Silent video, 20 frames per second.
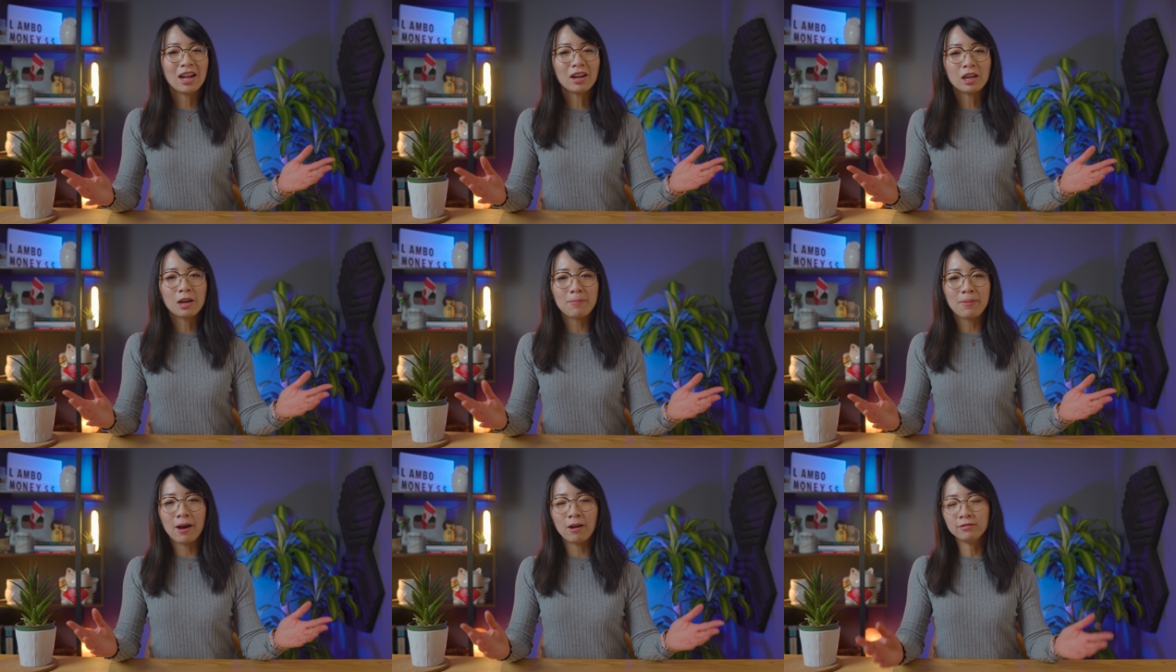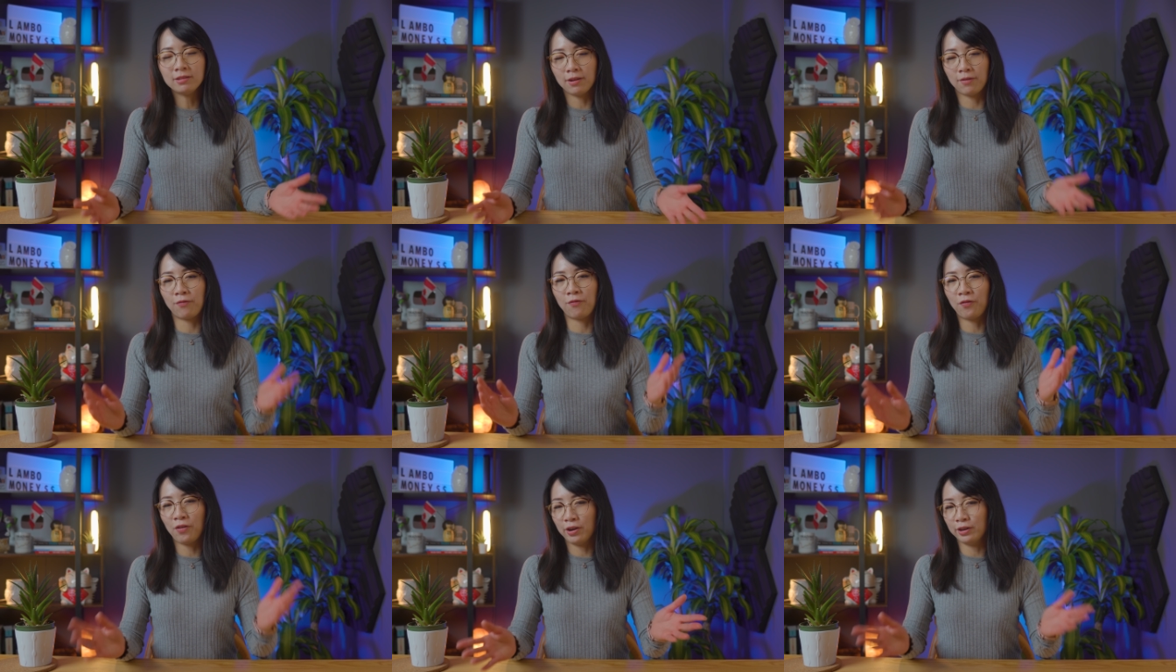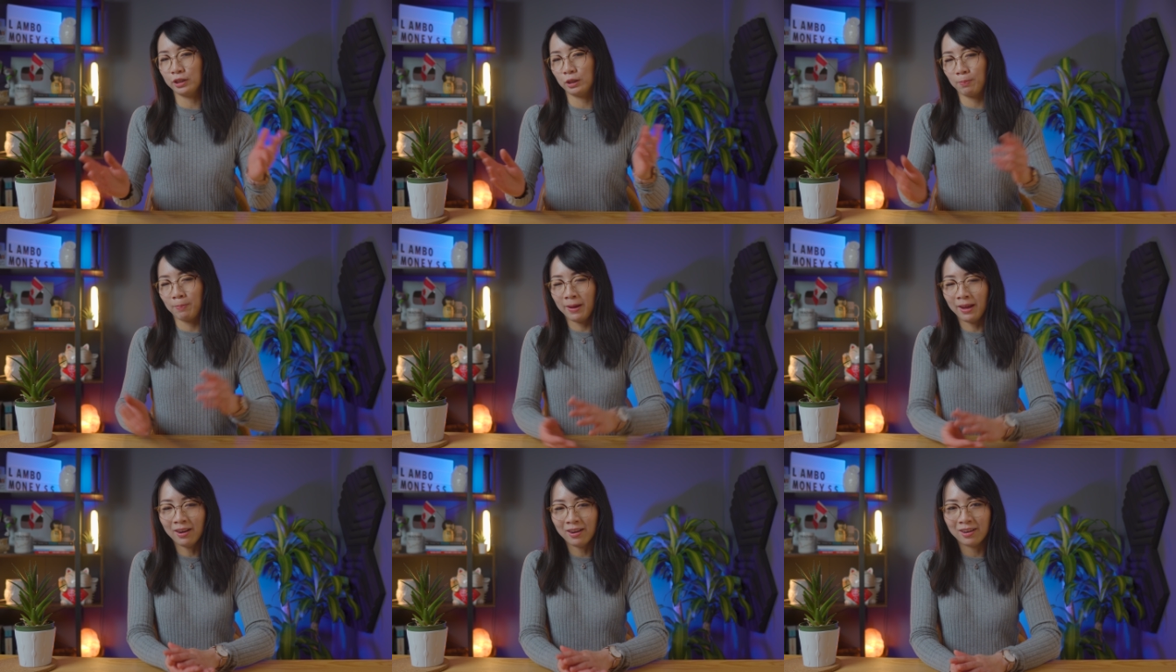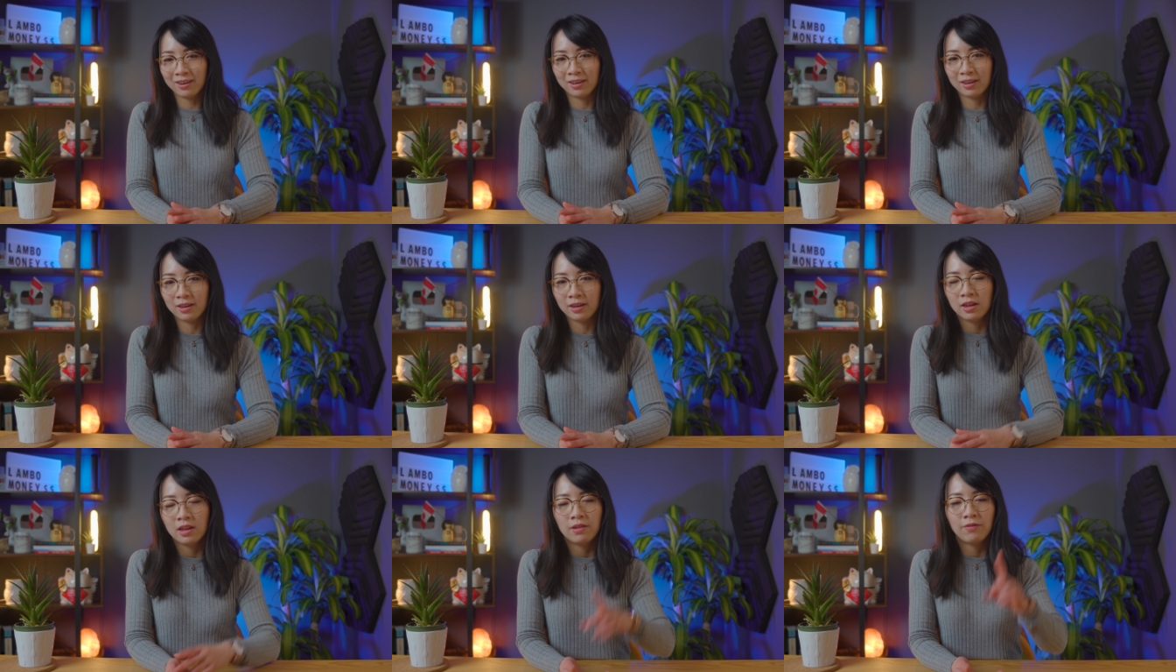talk about the first
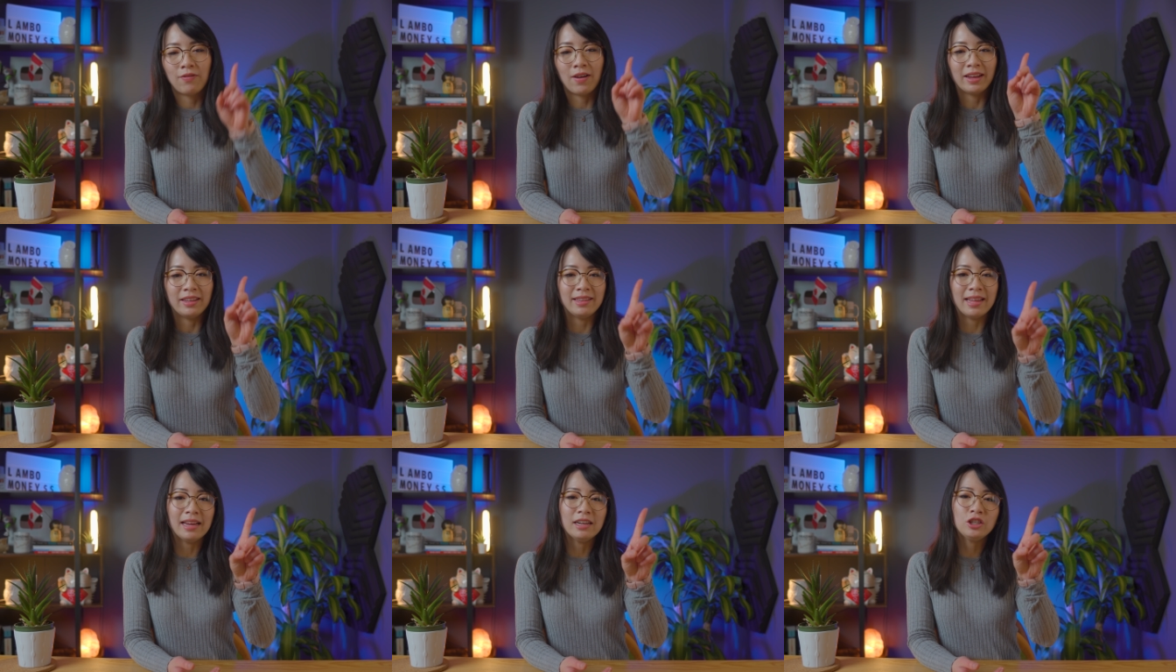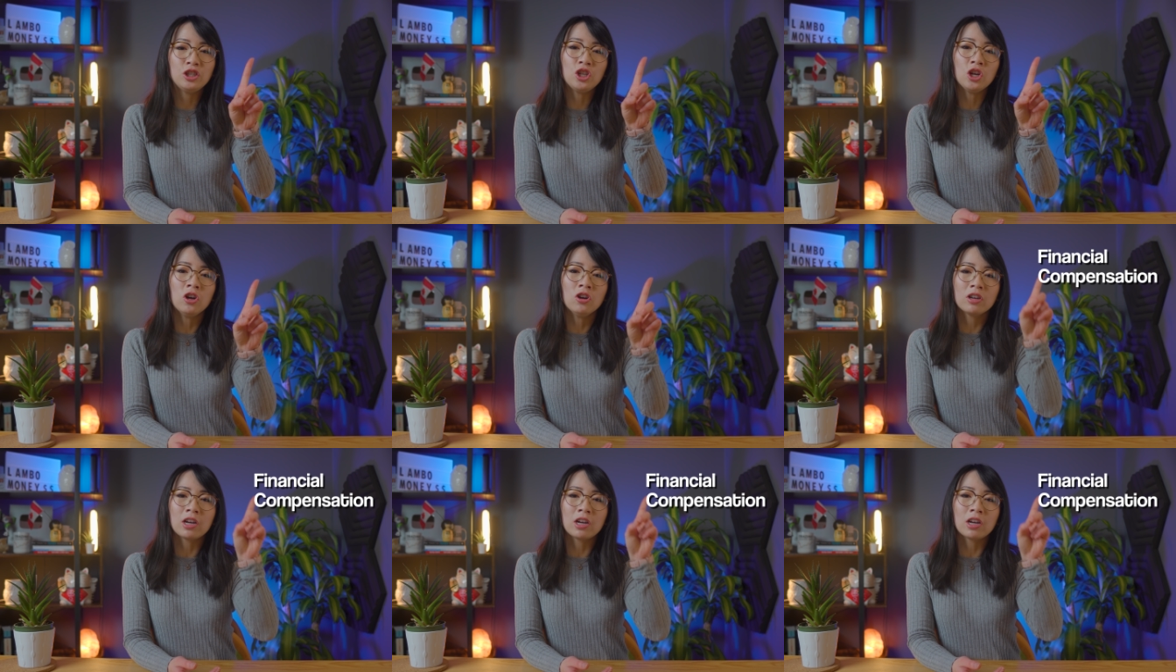pillar, financial